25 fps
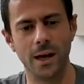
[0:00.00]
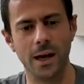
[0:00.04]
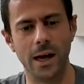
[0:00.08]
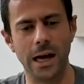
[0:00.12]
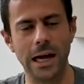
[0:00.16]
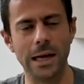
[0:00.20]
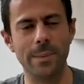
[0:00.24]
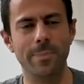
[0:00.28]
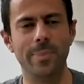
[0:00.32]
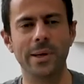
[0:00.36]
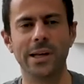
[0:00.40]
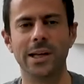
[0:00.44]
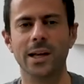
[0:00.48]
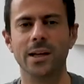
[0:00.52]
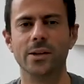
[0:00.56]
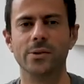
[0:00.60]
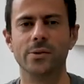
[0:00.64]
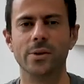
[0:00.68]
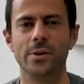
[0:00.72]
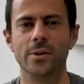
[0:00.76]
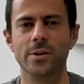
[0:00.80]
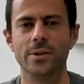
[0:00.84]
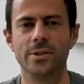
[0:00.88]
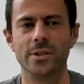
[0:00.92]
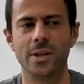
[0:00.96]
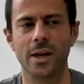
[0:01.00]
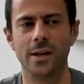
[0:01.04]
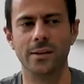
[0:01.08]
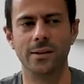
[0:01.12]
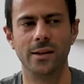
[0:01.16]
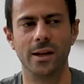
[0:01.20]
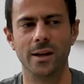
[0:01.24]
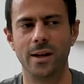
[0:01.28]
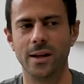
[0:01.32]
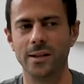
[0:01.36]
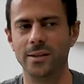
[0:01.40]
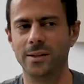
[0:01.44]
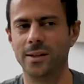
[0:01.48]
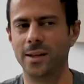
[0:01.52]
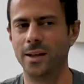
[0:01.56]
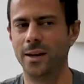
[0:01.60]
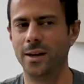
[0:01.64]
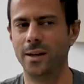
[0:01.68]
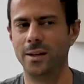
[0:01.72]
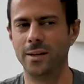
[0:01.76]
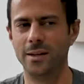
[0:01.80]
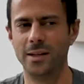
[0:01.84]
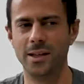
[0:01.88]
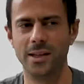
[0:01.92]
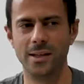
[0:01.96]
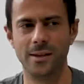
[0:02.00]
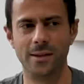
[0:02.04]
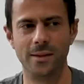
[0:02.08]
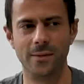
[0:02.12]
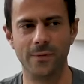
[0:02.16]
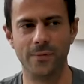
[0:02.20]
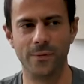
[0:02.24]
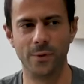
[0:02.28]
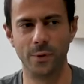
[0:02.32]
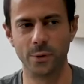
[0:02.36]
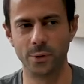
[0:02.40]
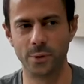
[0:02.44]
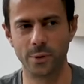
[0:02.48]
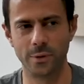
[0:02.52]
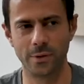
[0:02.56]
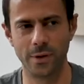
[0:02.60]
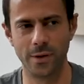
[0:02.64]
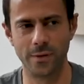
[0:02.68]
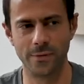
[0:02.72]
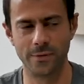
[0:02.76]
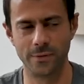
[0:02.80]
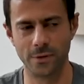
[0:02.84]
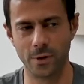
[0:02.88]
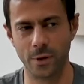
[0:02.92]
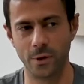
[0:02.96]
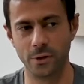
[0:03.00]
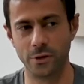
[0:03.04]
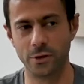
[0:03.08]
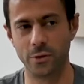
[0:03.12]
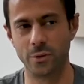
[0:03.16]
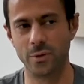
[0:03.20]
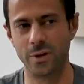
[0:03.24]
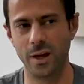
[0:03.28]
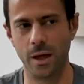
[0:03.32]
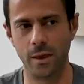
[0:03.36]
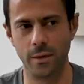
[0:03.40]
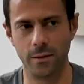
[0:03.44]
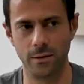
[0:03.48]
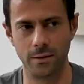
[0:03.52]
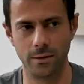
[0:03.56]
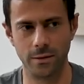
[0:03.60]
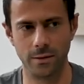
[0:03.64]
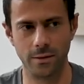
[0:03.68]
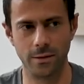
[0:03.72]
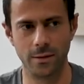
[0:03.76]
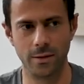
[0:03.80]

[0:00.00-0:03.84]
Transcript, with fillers: I began to understand that I didn't need the photographs altogether,